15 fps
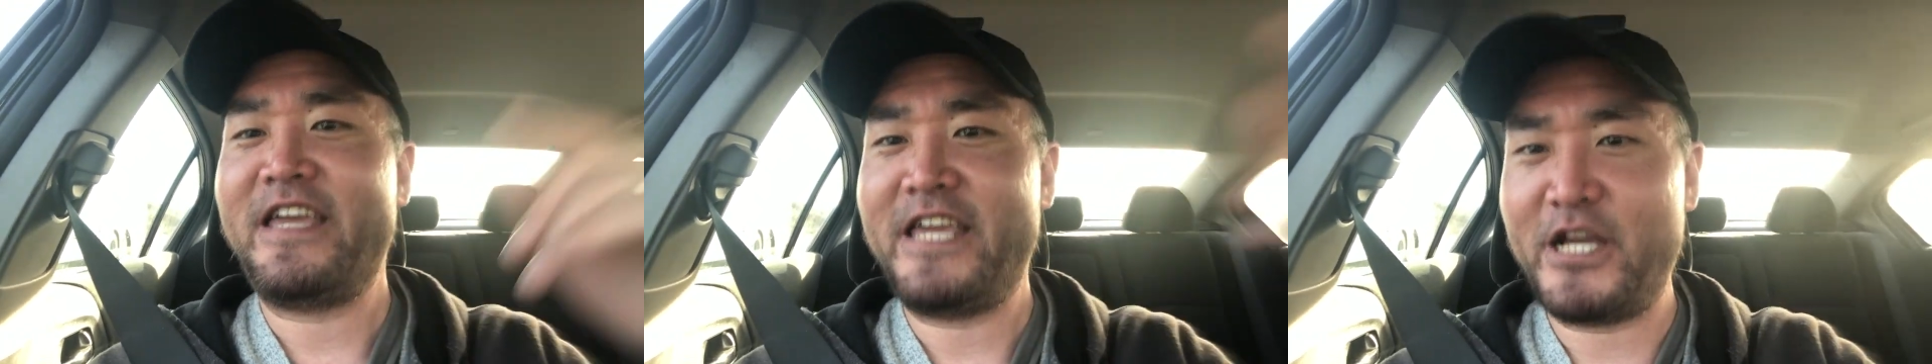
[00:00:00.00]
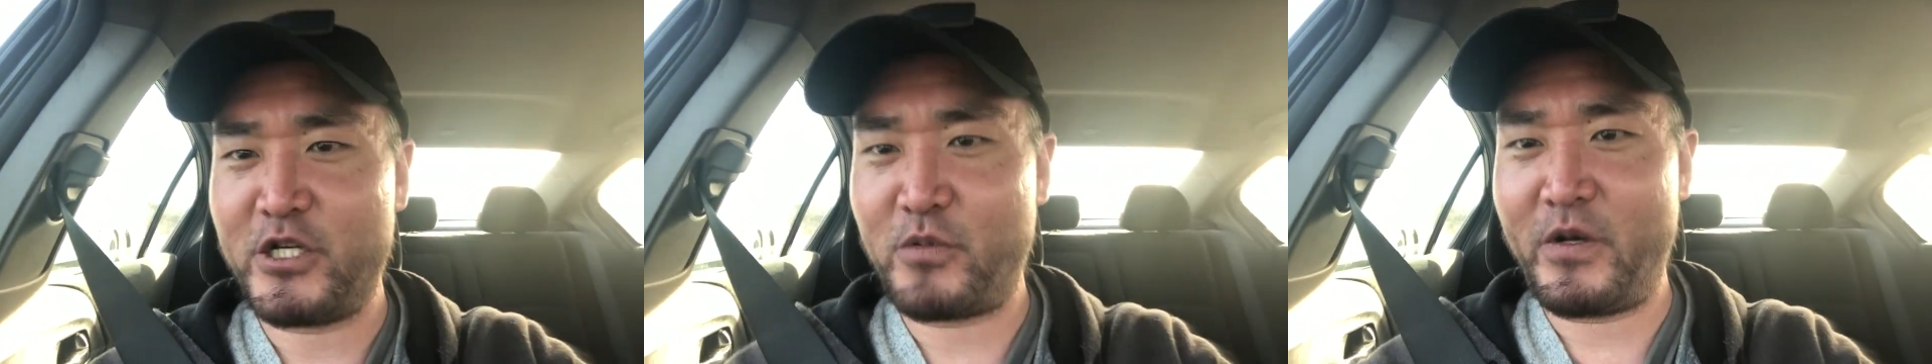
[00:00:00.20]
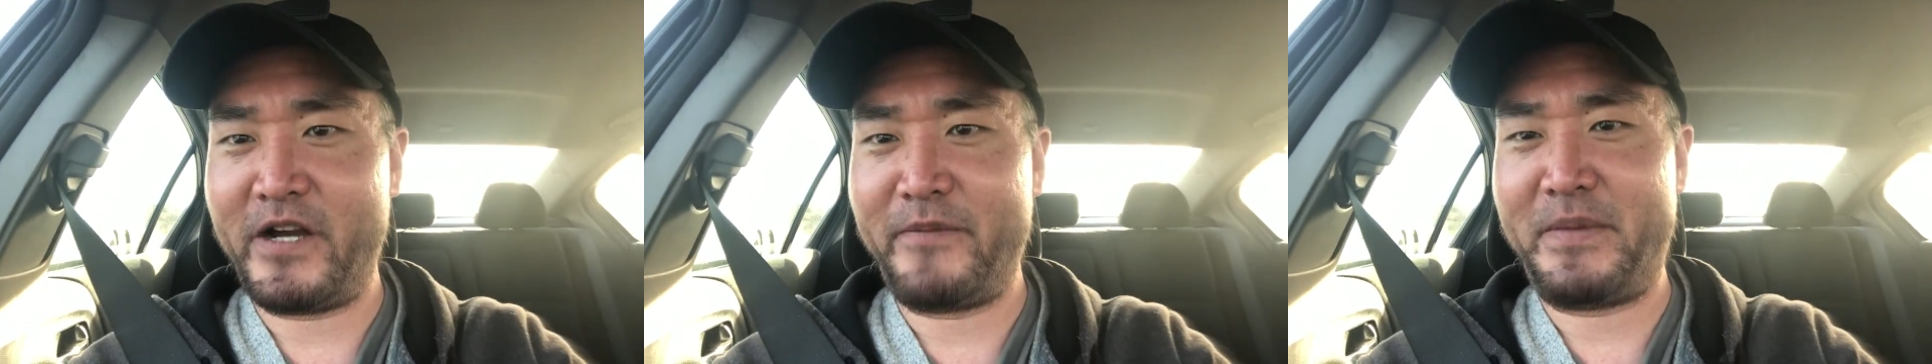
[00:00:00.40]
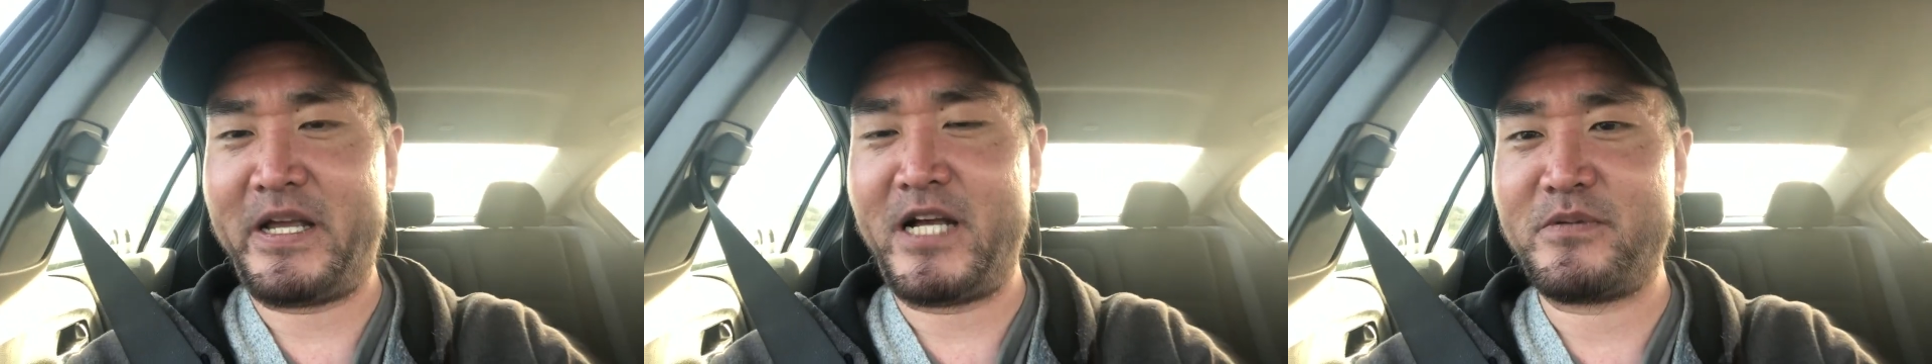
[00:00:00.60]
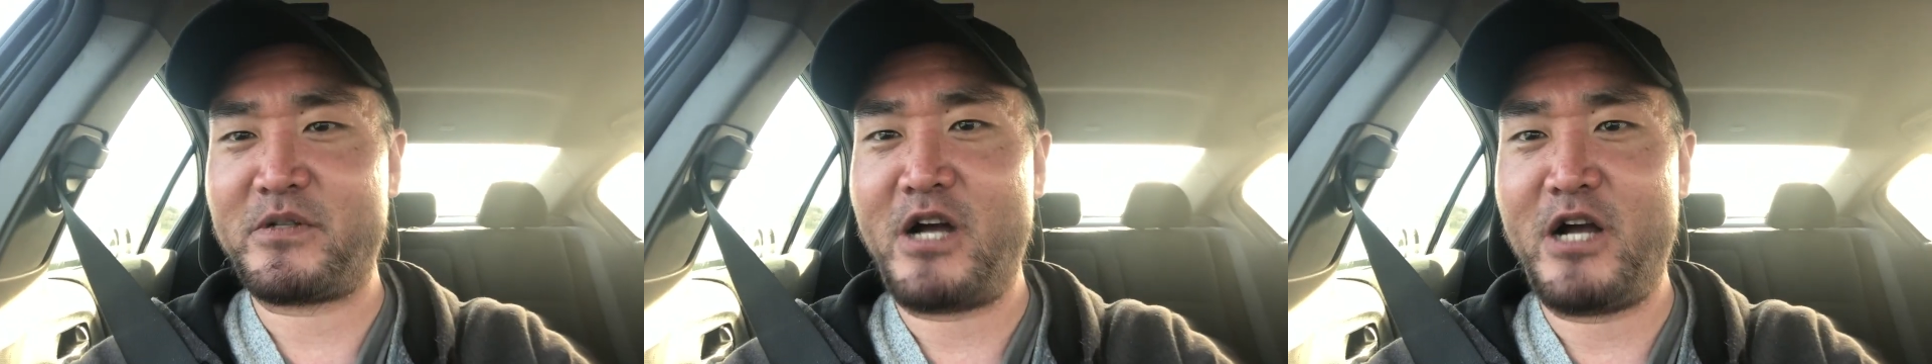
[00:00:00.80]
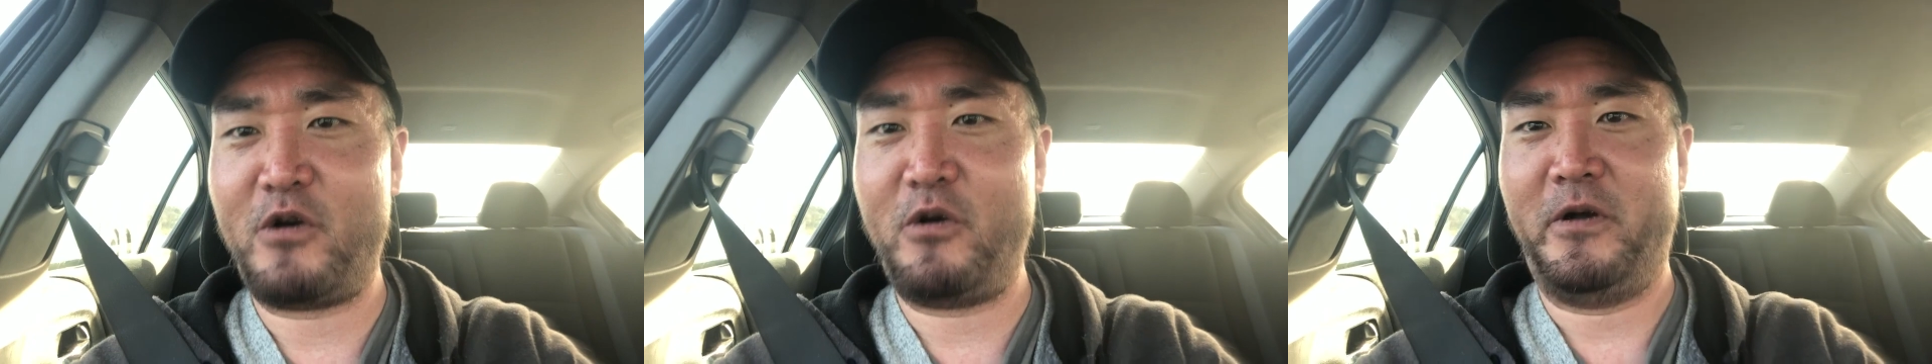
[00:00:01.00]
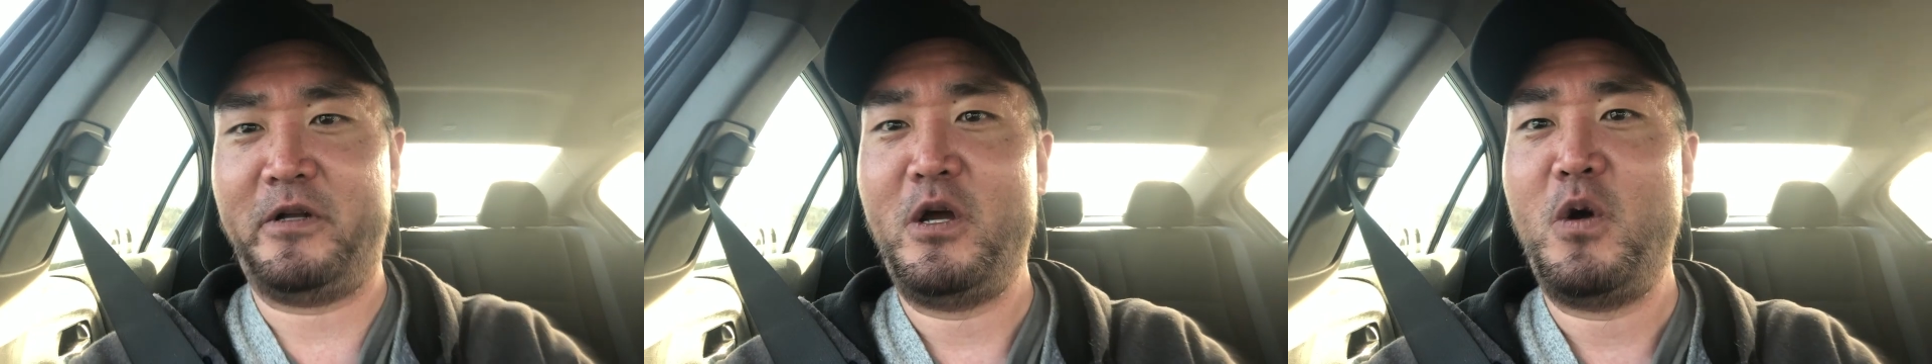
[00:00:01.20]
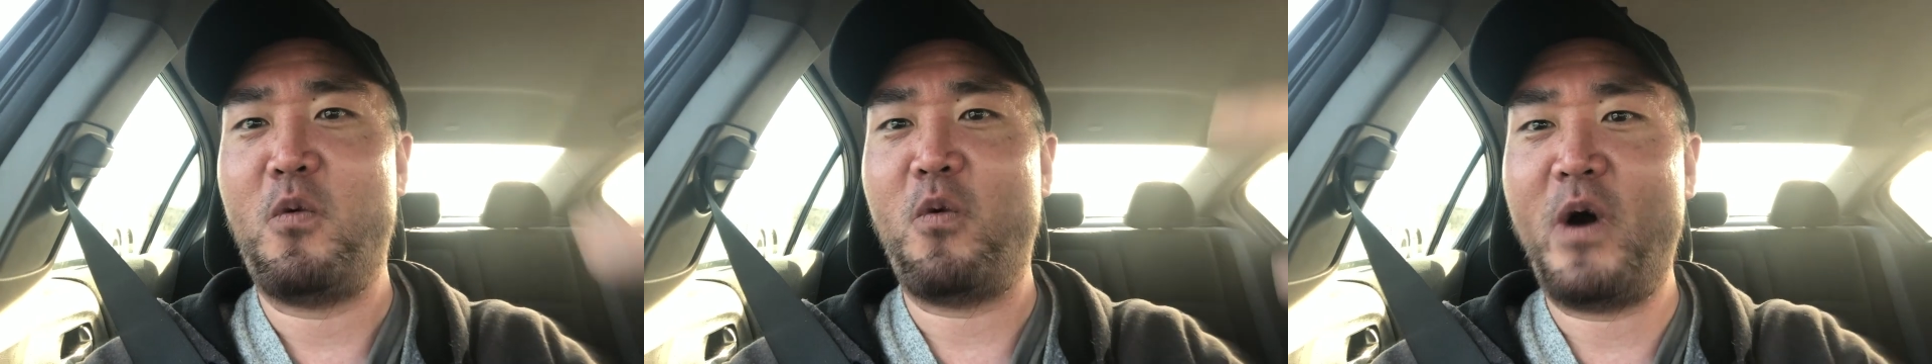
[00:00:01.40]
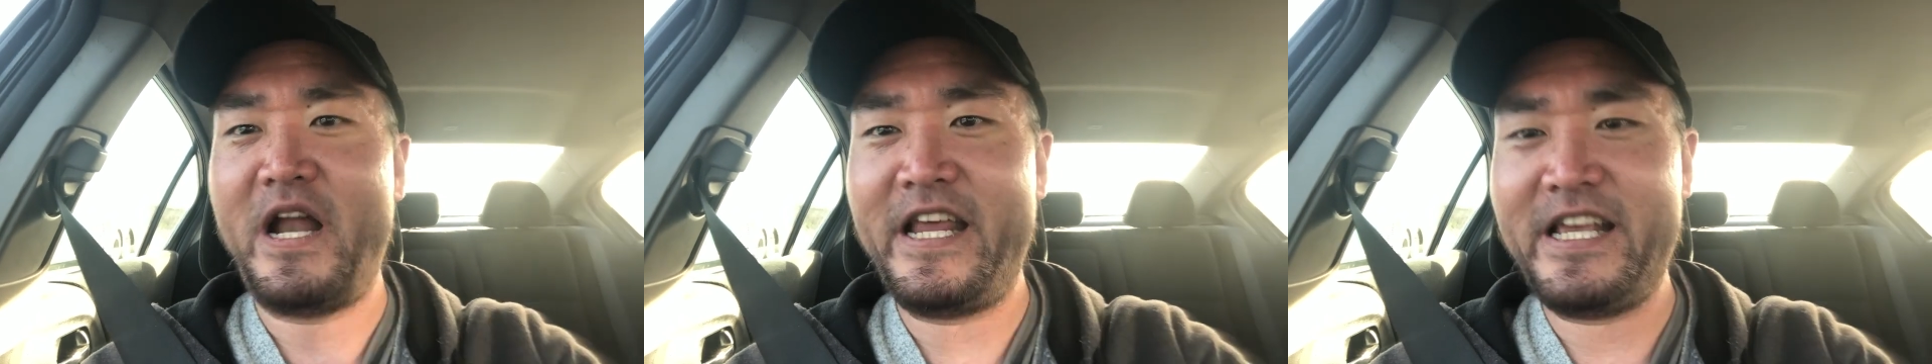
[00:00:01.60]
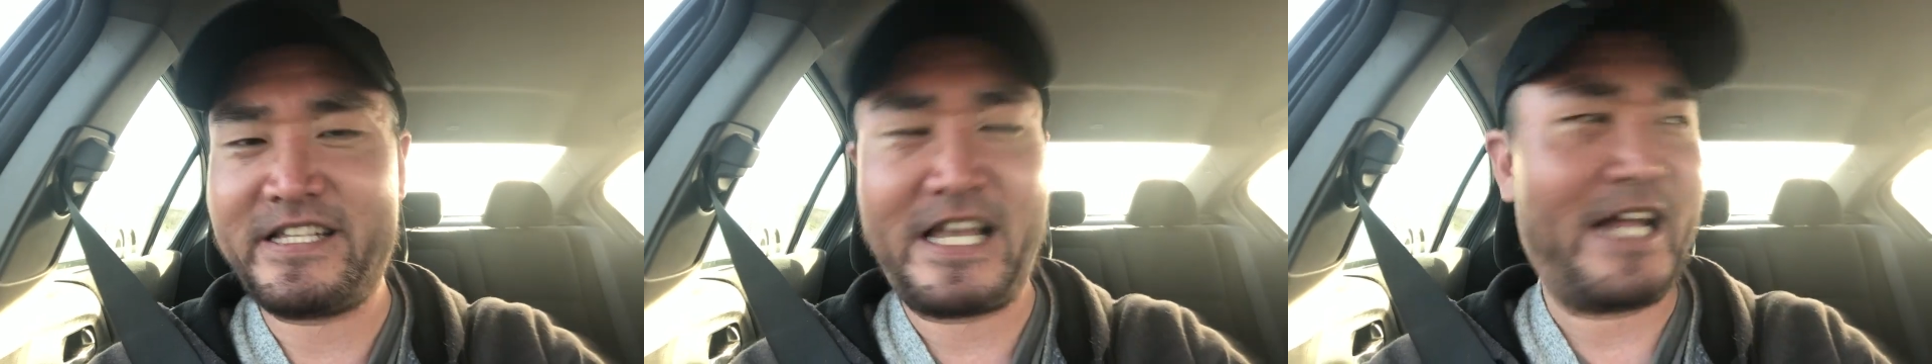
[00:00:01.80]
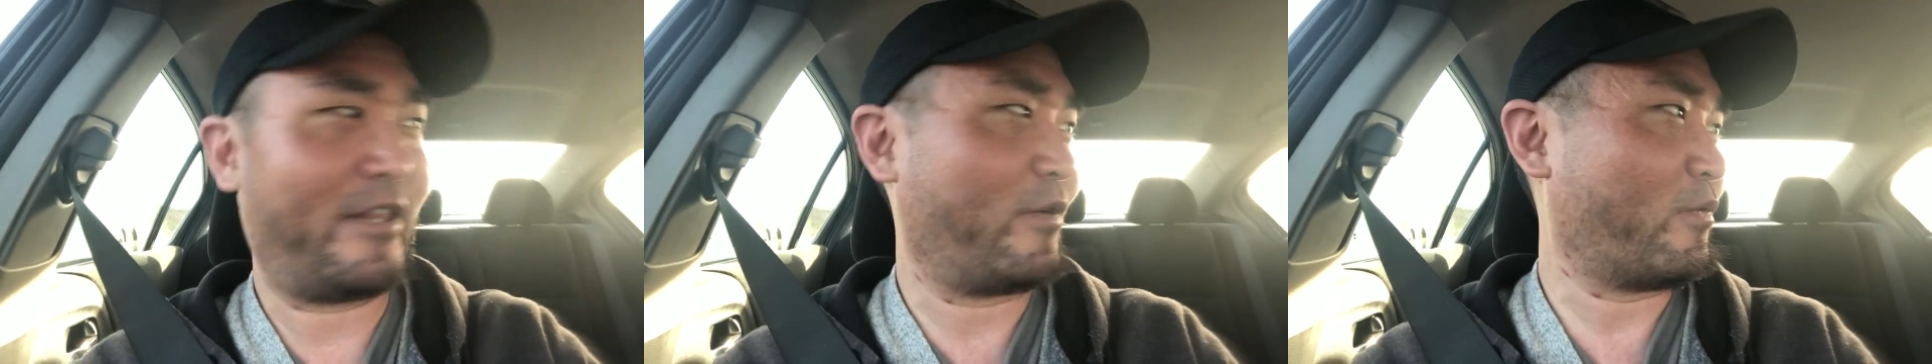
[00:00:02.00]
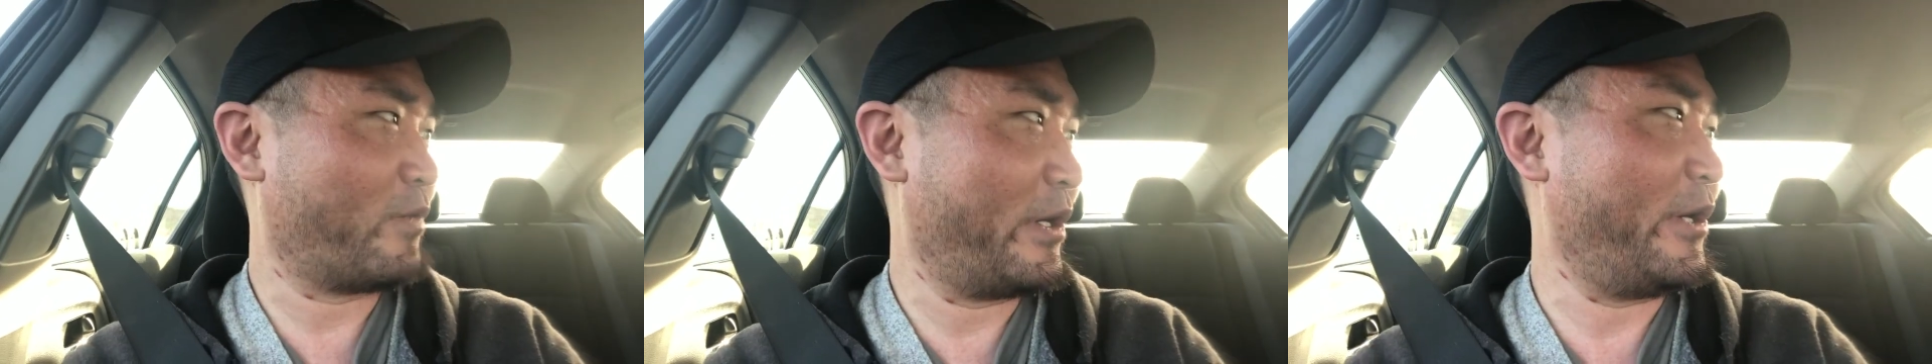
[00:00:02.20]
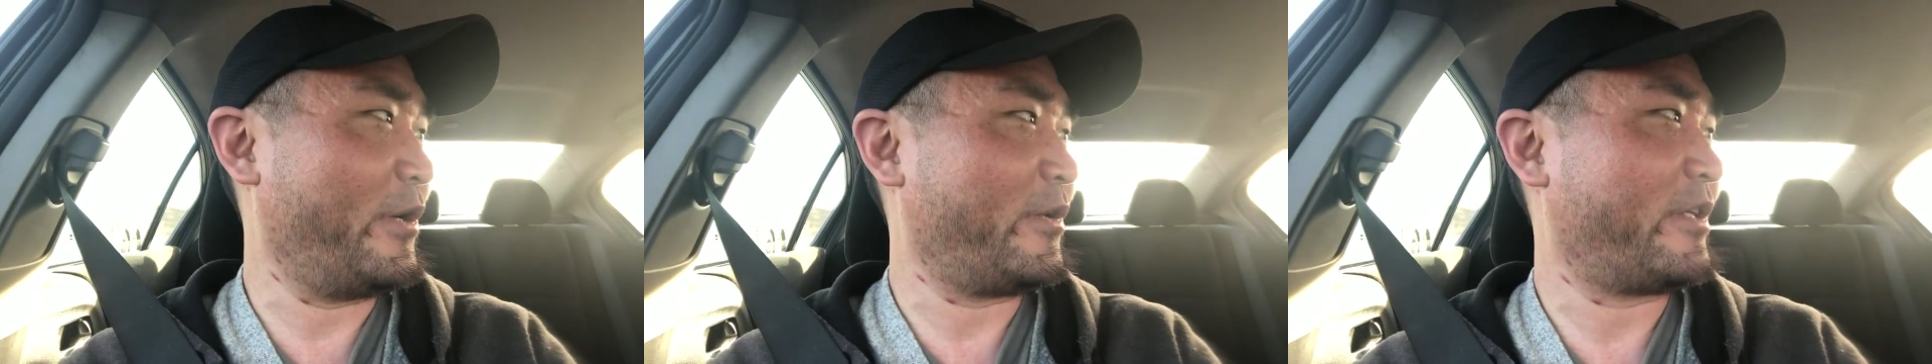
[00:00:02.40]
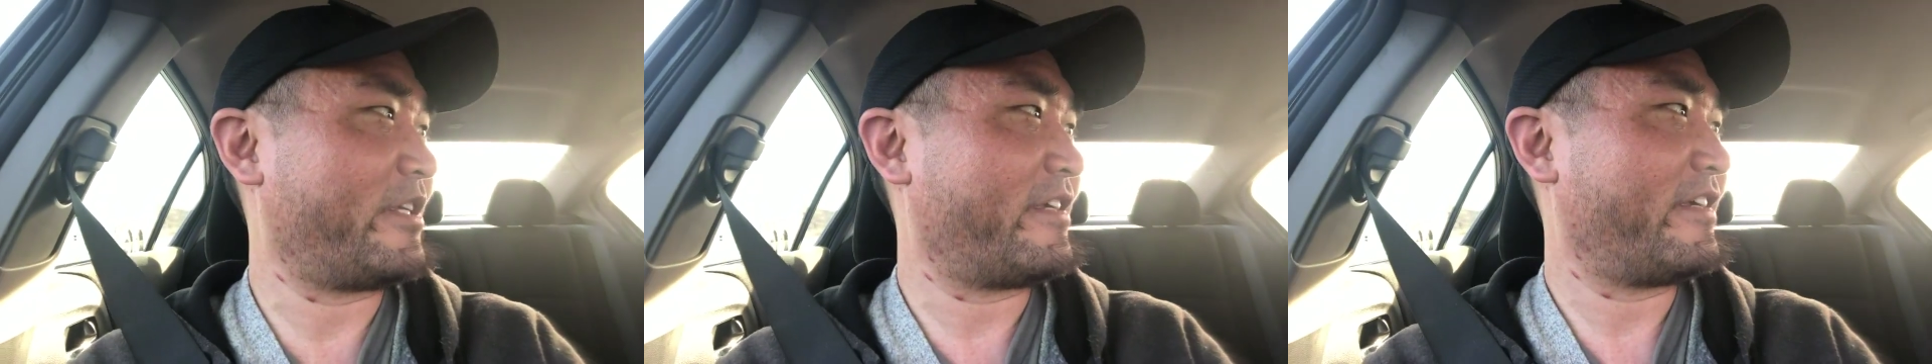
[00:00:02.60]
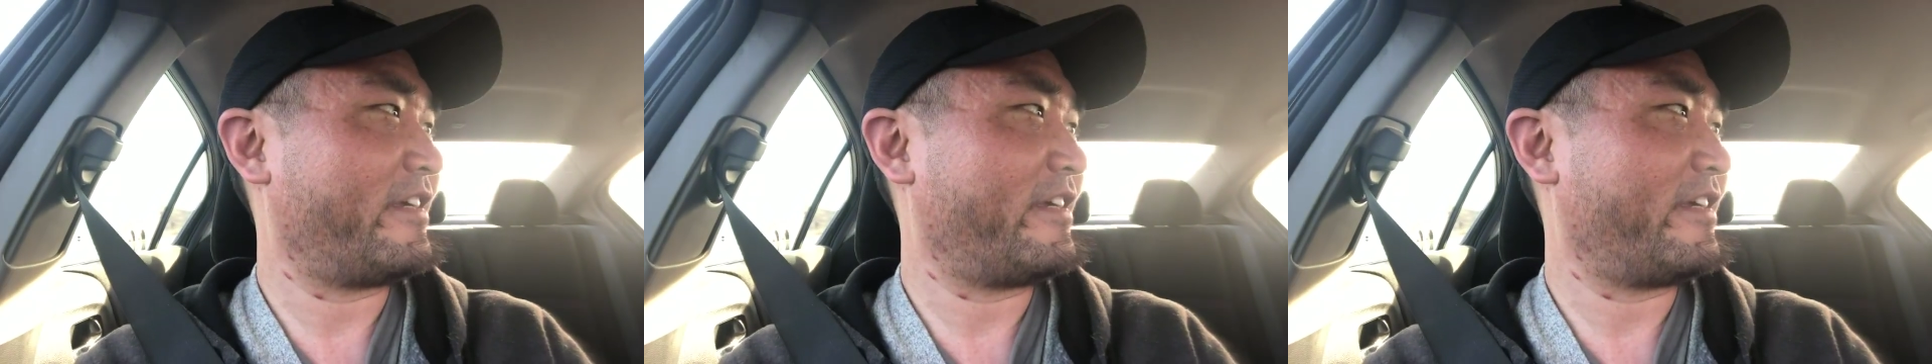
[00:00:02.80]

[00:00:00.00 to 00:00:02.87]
Here's where it becomes awkward. What is at the root